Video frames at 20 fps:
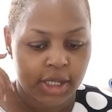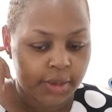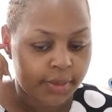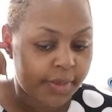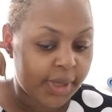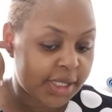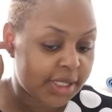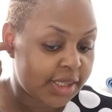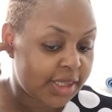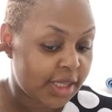
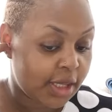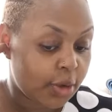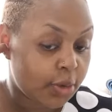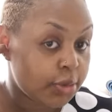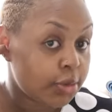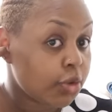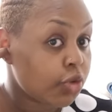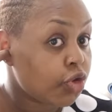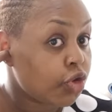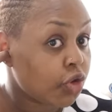but they're
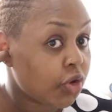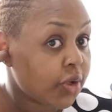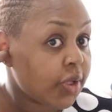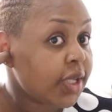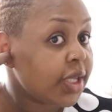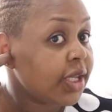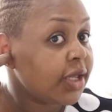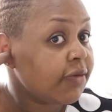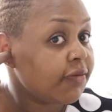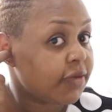also short
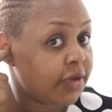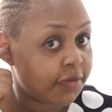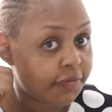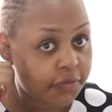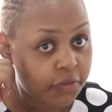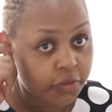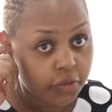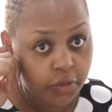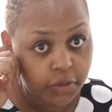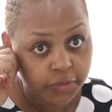sleeved if,
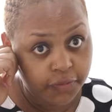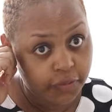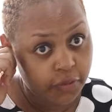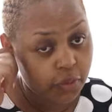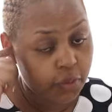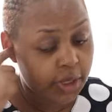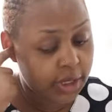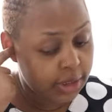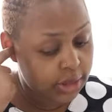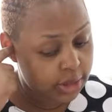if you
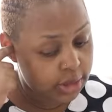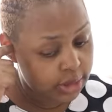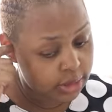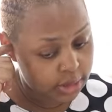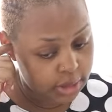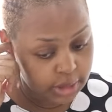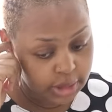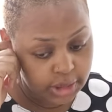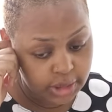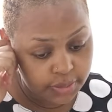want
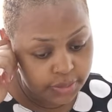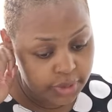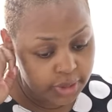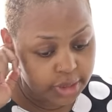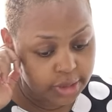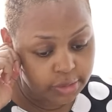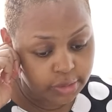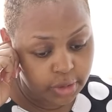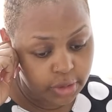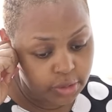it
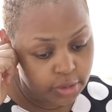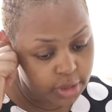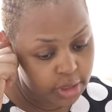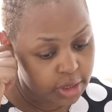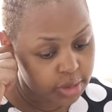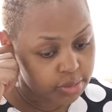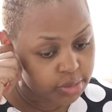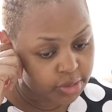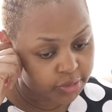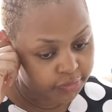depends where you're
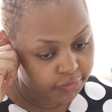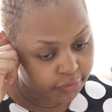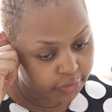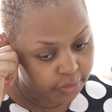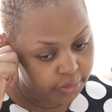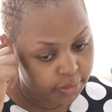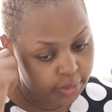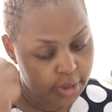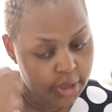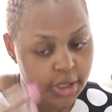coming
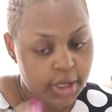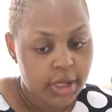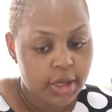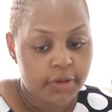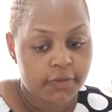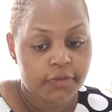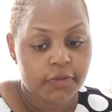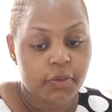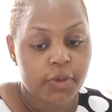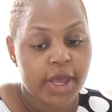from
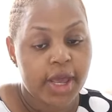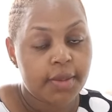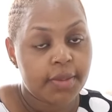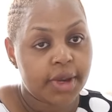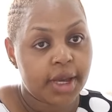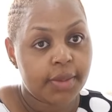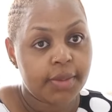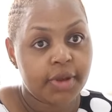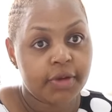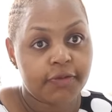from where I'm
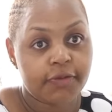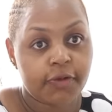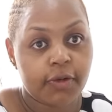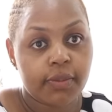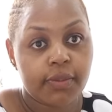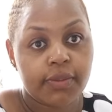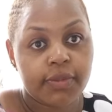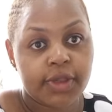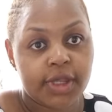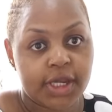coming
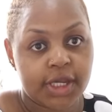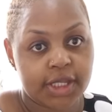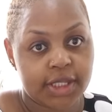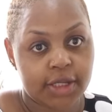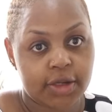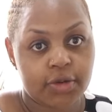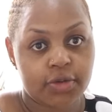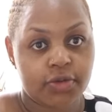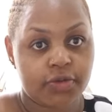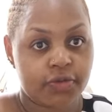from there is a
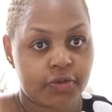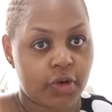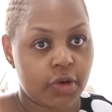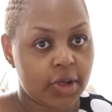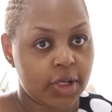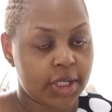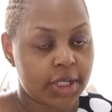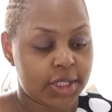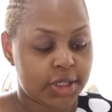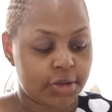lot of
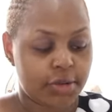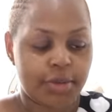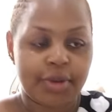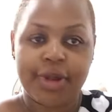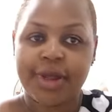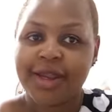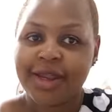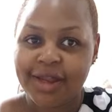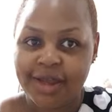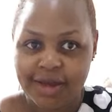cold so
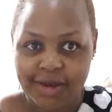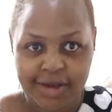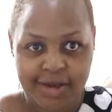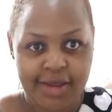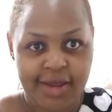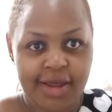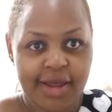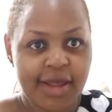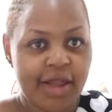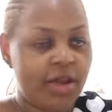
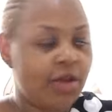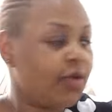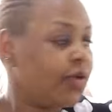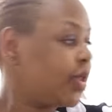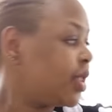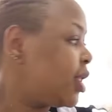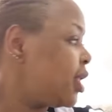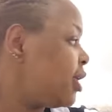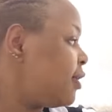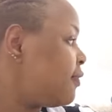long
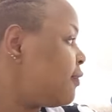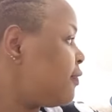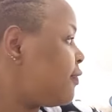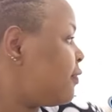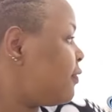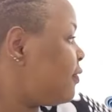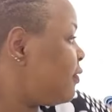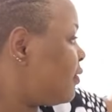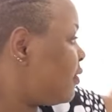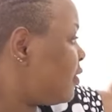sleeve
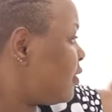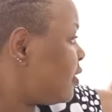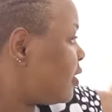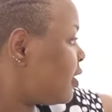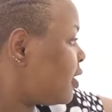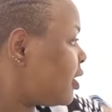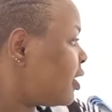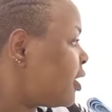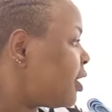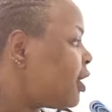
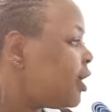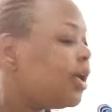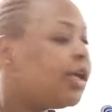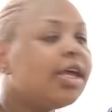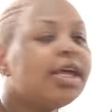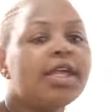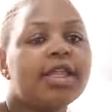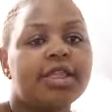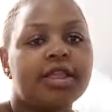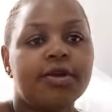
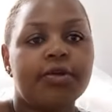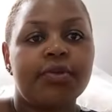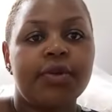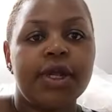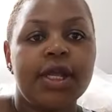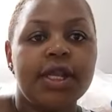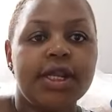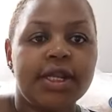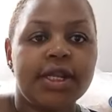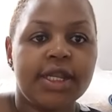is the
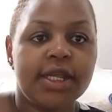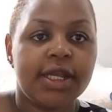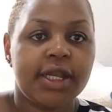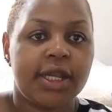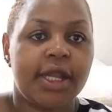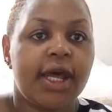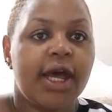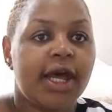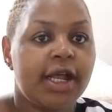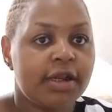real deal
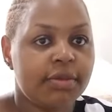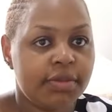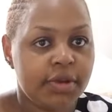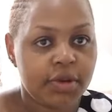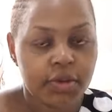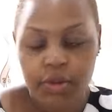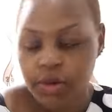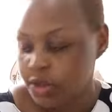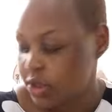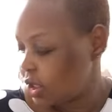i'll be
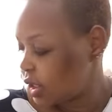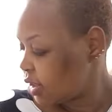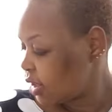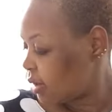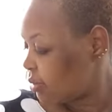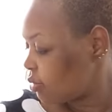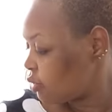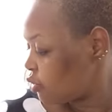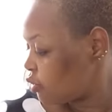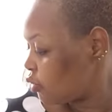washing
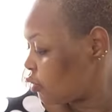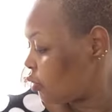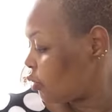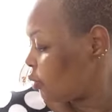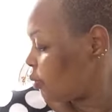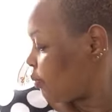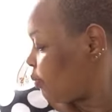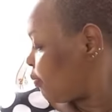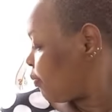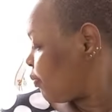them too